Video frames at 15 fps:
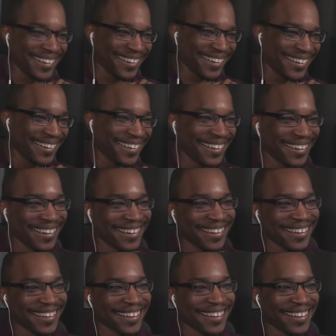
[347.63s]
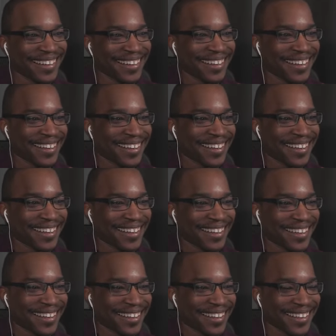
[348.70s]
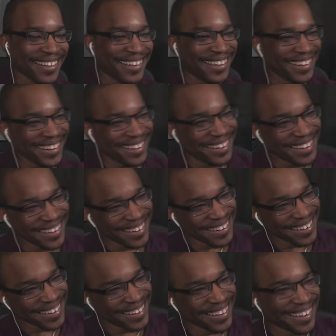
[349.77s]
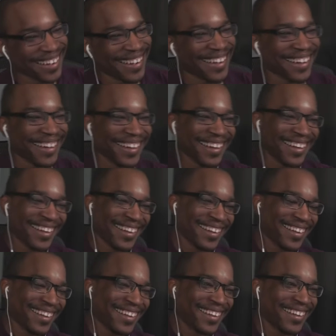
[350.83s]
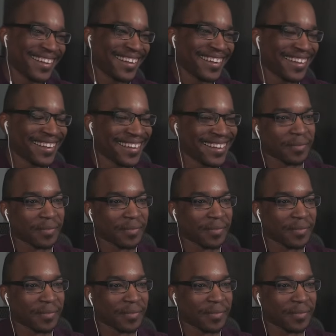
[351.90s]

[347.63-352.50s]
[no speech]